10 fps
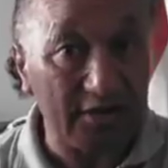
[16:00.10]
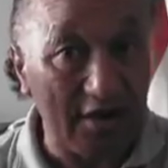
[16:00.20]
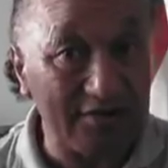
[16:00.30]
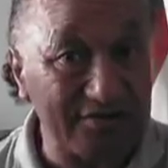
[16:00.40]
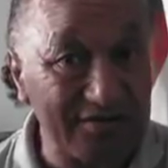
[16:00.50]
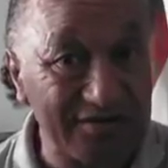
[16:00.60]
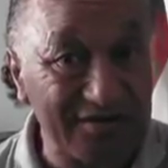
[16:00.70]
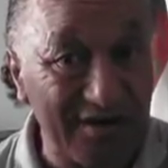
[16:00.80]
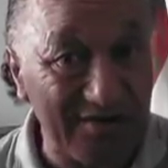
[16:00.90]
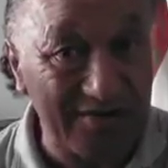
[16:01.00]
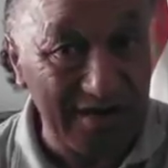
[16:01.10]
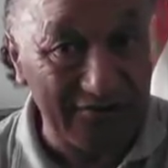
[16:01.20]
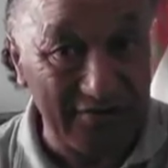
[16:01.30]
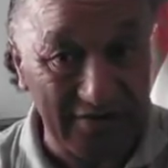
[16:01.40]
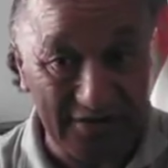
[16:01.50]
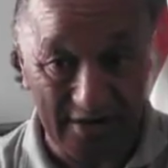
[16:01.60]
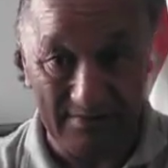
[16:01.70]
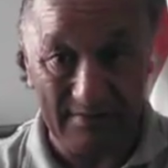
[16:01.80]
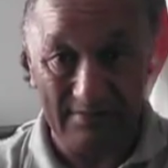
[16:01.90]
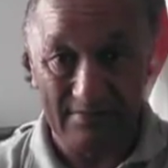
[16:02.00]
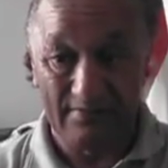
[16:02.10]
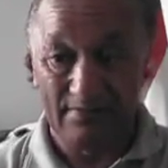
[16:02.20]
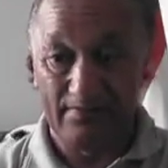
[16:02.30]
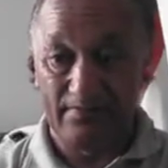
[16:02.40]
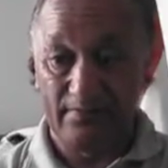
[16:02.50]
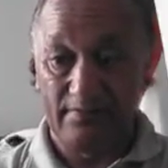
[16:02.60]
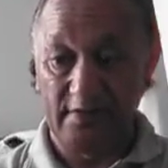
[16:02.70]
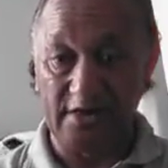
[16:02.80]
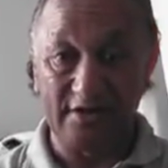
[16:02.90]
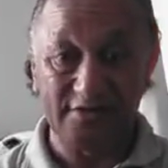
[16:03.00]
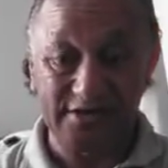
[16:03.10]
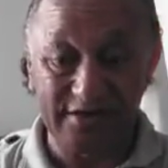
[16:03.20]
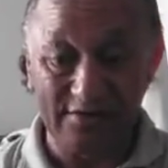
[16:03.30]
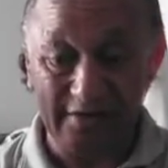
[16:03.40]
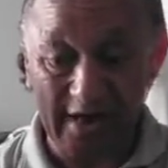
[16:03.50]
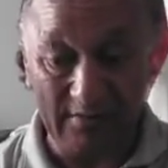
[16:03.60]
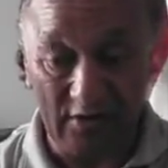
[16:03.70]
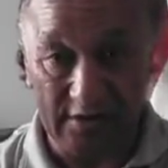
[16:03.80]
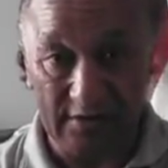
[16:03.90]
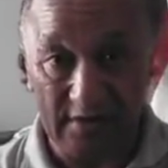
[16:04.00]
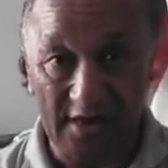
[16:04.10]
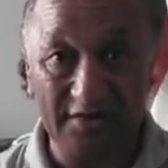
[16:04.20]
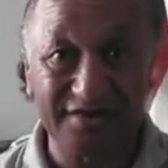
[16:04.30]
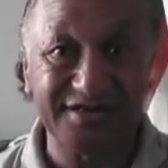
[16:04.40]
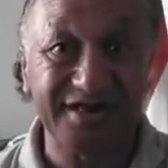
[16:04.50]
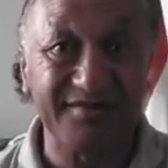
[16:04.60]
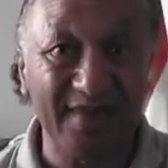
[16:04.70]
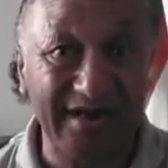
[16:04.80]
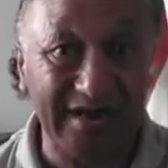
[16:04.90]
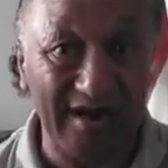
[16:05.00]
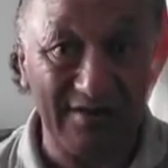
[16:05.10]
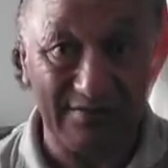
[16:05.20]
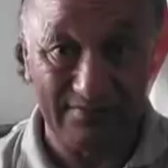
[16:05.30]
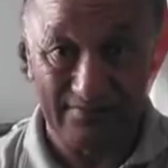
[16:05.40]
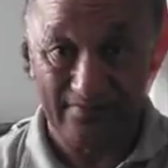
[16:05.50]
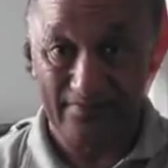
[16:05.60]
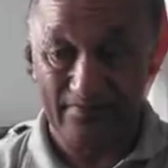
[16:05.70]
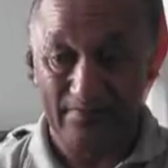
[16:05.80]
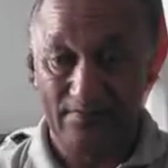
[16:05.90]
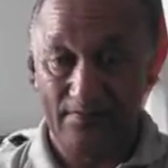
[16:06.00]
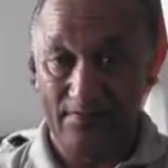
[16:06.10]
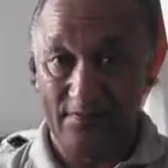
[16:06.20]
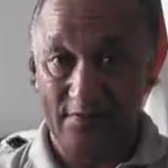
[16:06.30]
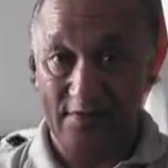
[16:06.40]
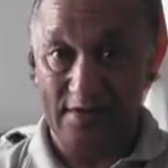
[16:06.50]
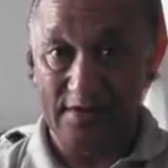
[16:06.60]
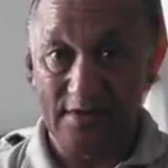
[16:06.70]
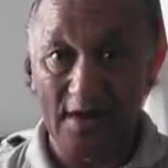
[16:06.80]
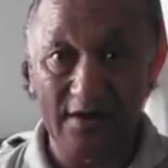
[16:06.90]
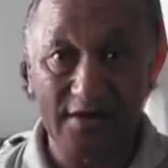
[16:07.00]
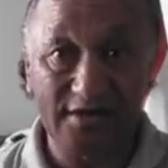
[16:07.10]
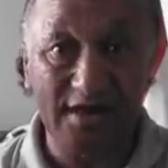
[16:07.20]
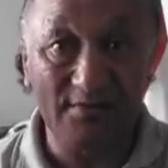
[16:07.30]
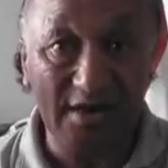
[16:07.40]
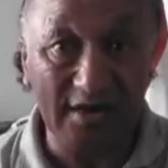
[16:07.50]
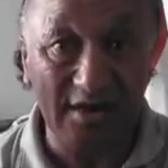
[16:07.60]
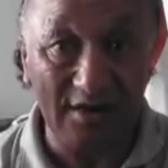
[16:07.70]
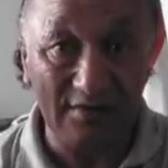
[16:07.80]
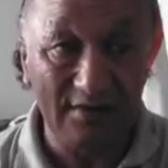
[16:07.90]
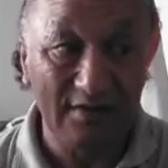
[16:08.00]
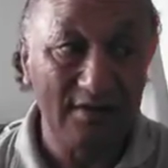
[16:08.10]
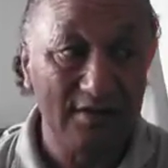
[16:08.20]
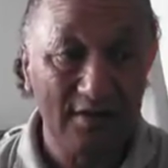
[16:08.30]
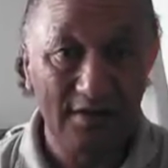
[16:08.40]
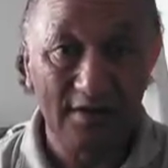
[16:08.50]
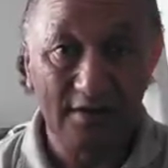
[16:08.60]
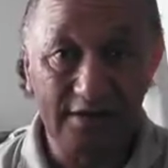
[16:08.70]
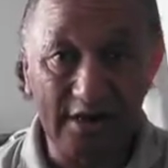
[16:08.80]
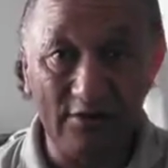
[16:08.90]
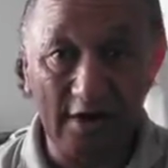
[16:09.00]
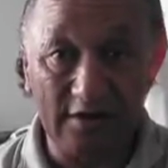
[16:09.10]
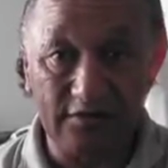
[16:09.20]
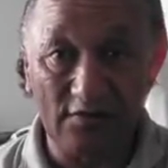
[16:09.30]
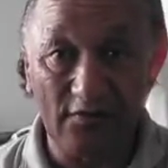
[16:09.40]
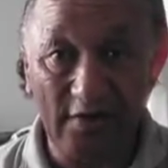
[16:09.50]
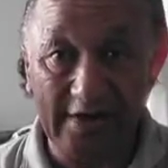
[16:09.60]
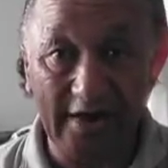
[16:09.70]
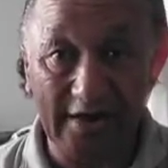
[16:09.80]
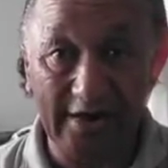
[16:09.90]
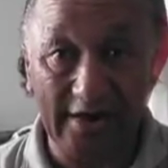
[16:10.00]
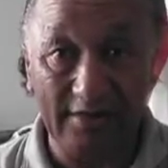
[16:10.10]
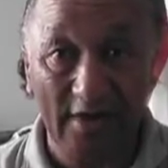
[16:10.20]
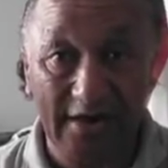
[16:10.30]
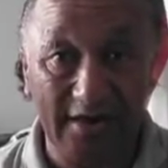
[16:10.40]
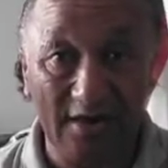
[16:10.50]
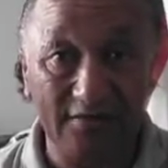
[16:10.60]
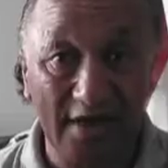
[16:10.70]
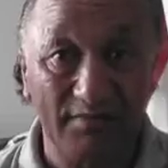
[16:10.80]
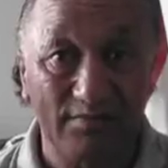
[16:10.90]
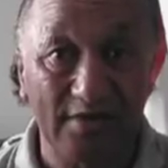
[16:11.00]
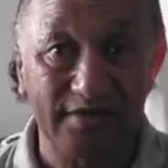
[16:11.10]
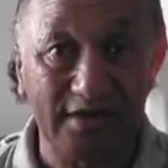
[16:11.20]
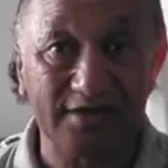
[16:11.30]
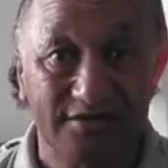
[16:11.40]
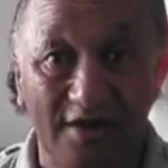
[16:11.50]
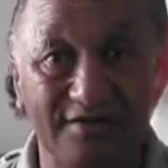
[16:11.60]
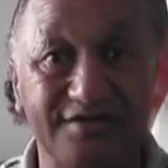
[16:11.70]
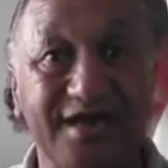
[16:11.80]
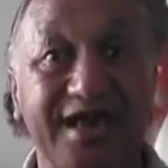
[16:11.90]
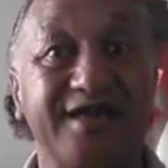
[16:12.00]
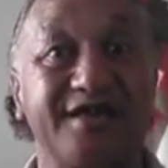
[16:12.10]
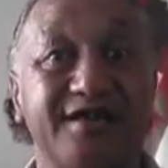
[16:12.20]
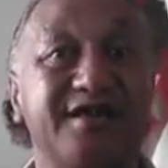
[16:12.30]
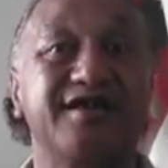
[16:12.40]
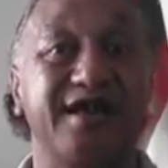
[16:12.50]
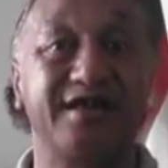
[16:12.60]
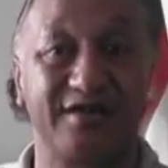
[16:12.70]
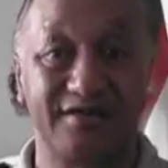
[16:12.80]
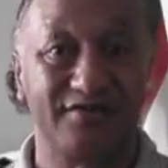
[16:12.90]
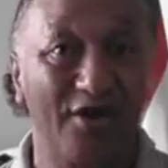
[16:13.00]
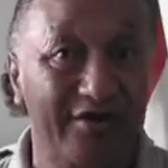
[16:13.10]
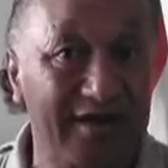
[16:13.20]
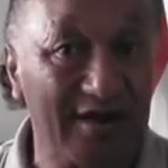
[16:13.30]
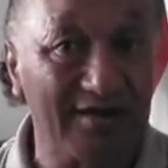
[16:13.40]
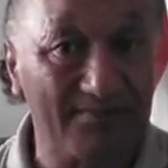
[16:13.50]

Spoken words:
titles to this whole country, Jim. I don't see your name on it. I only see Manukau. Right? I only see Manukau. Te ra Waikato wharaherehere Manukau that put these titles together in England, not here.